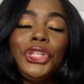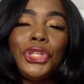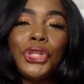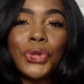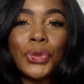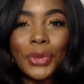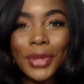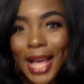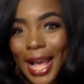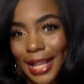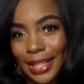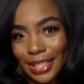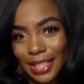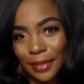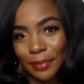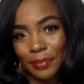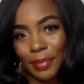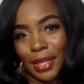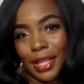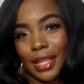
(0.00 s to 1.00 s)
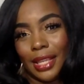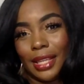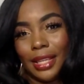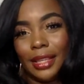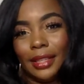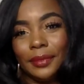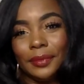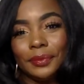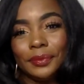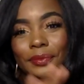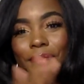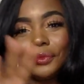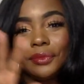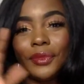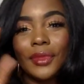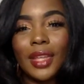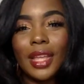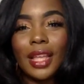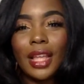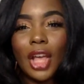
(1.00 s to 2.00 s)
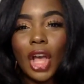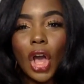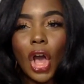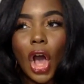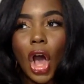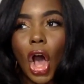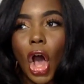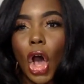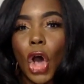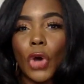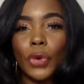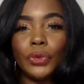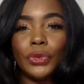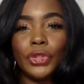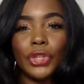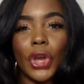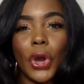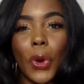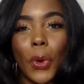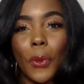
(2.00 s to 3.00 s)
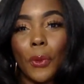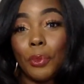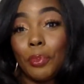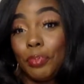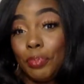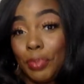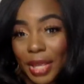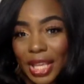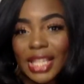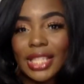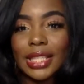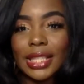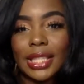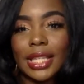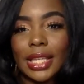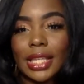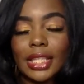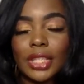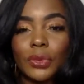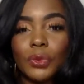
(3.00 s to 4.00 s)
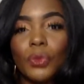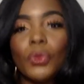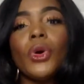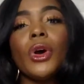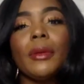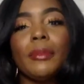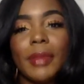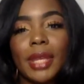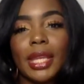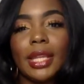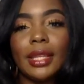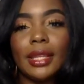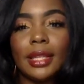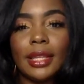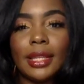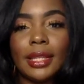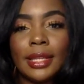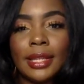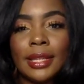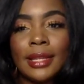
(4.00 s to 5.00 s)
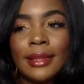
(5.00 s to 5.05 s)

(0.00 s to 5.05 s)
You got to be on your businesswoman